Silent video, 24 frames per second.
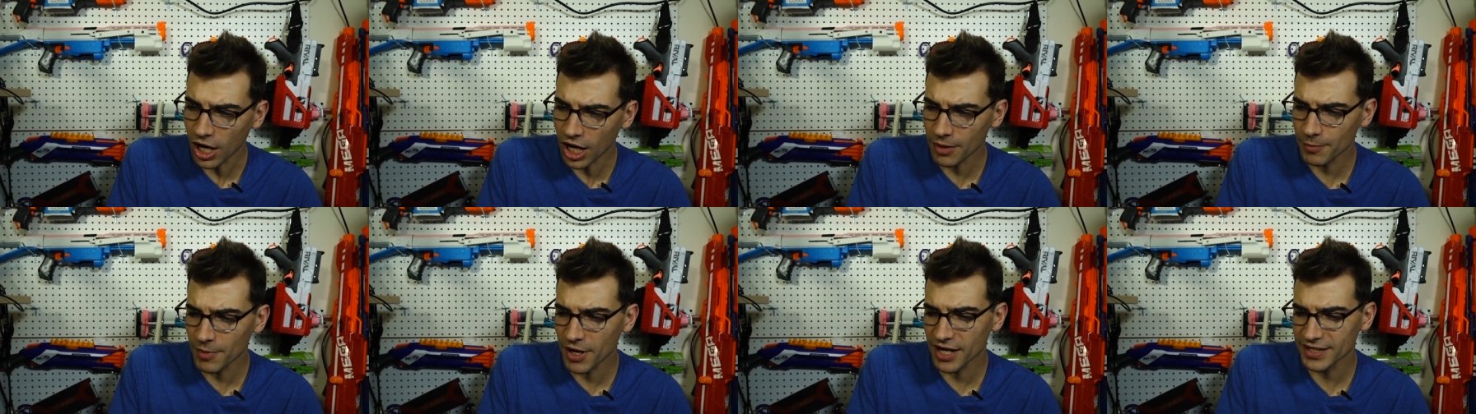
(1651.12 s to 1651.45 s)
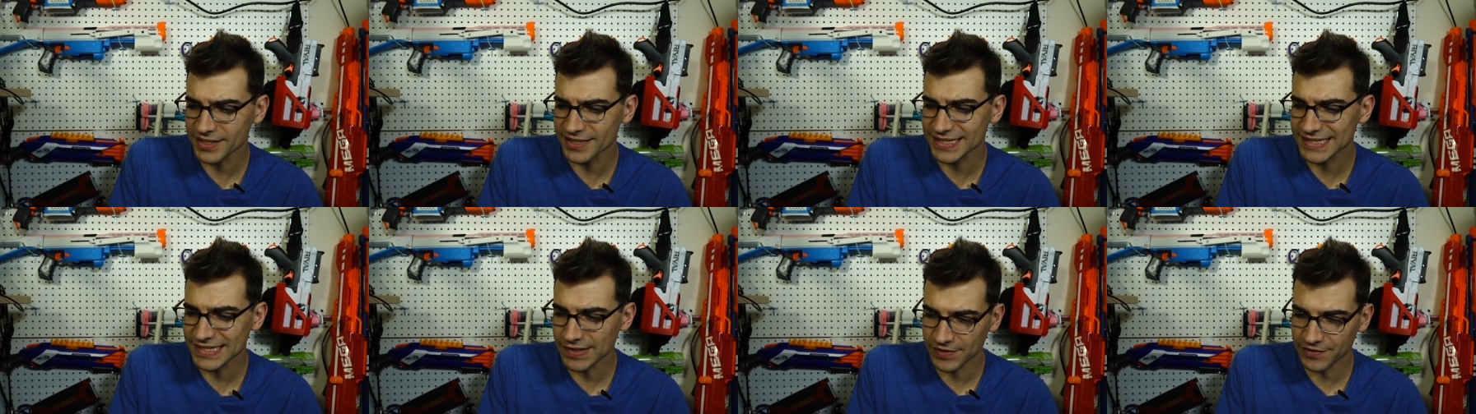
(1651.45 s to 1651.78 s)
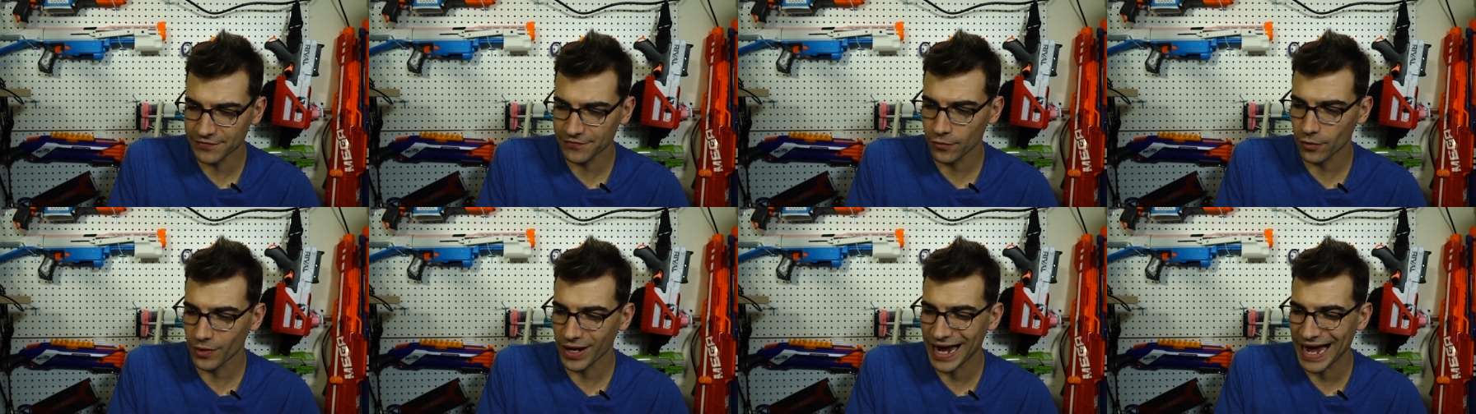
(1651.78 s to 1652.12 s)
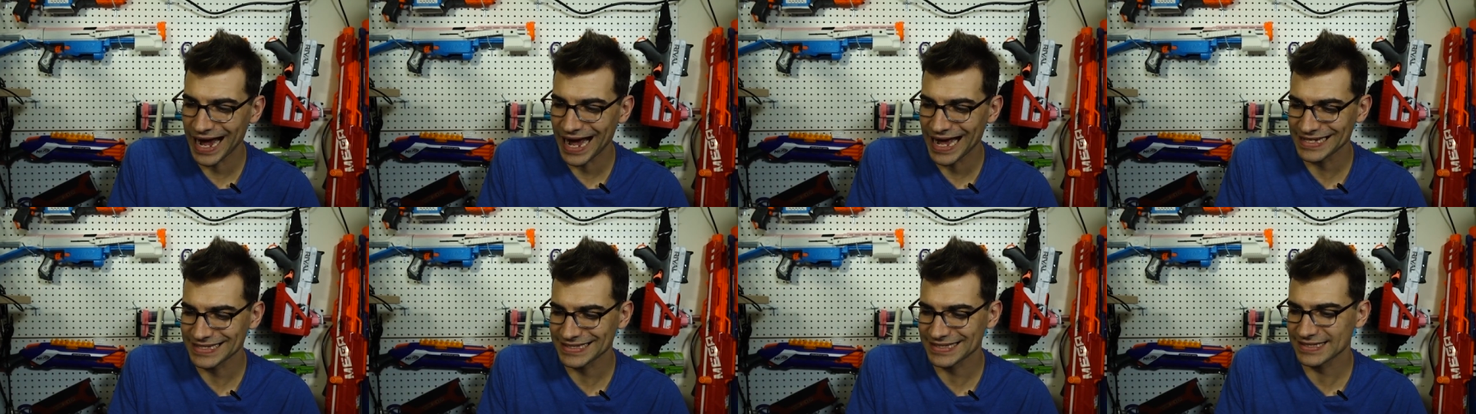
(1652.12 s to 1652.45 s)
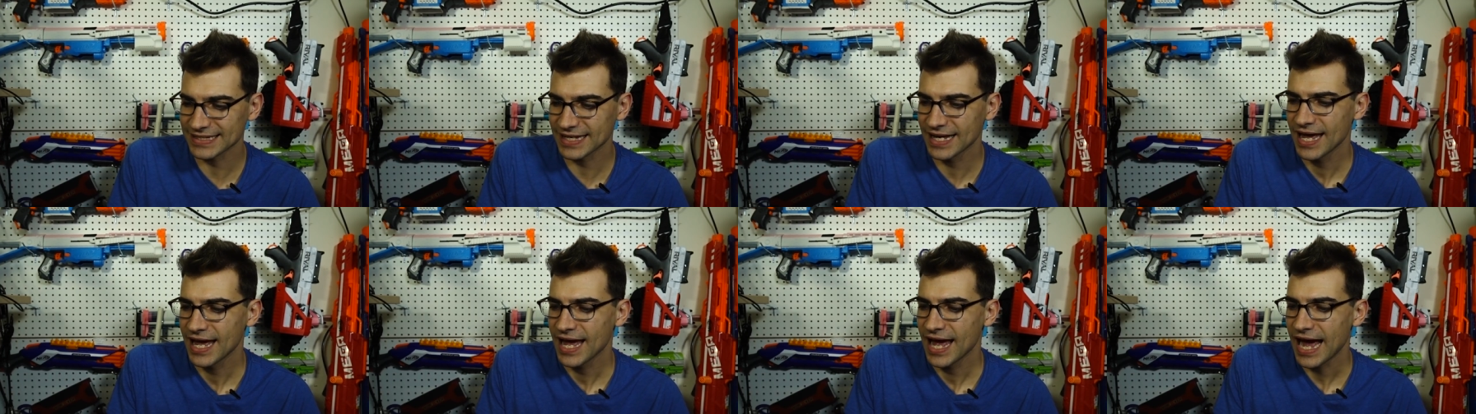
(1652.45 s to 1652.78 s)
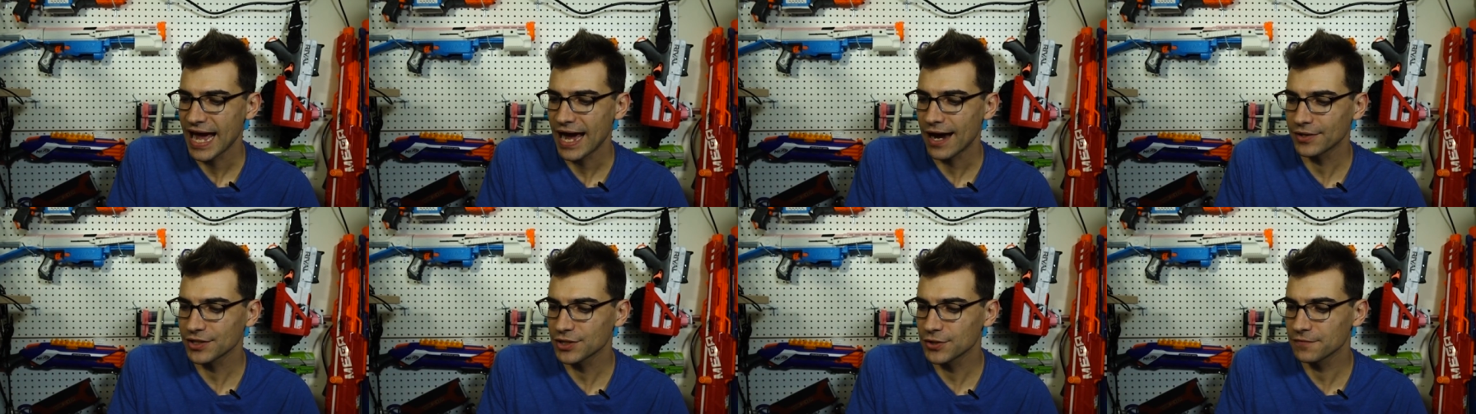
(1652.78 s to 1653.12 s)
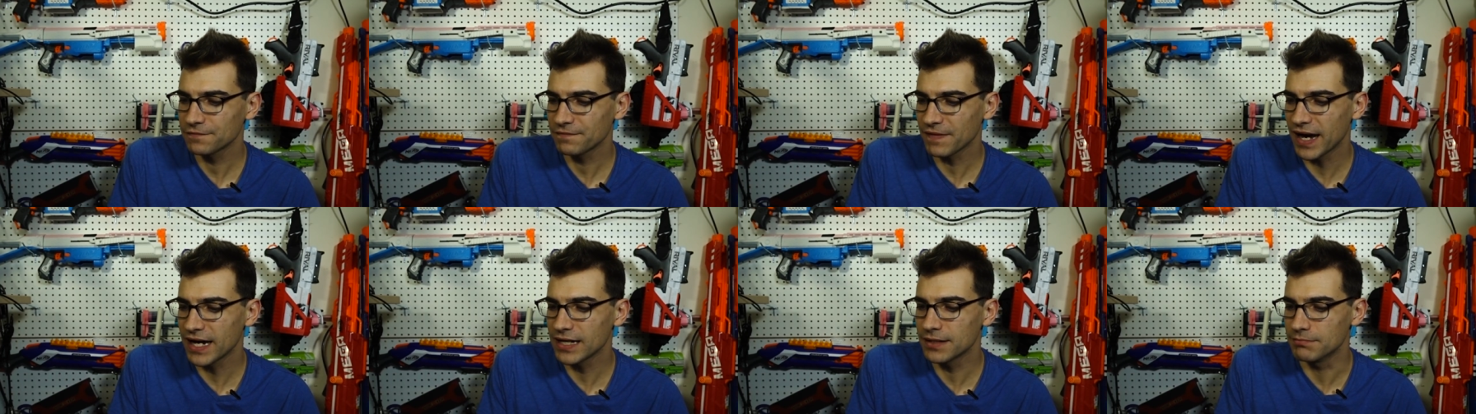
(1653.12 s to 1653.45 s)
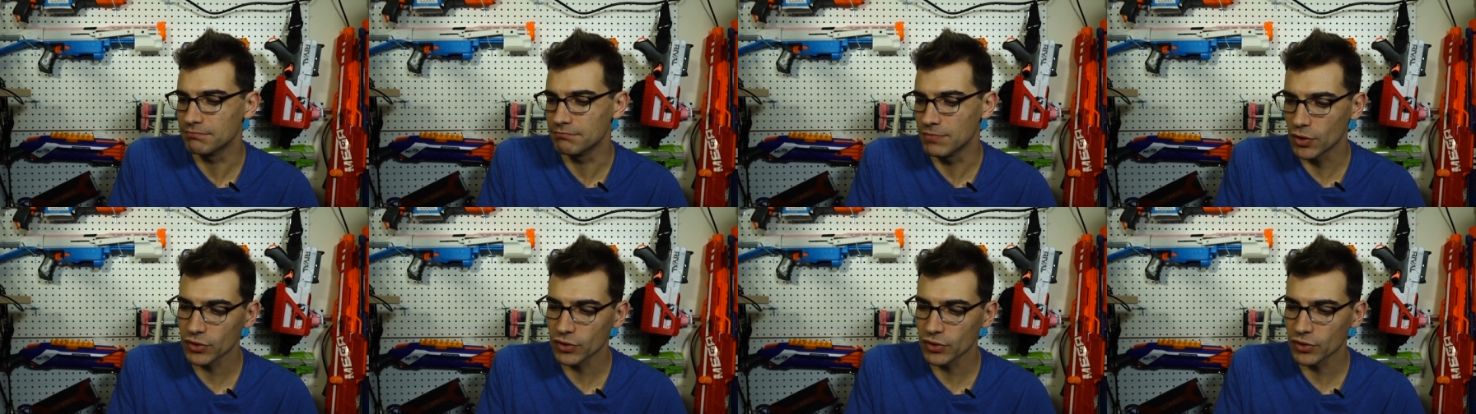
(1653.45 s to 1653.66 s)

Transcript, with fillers: Armod74 asks, how do you find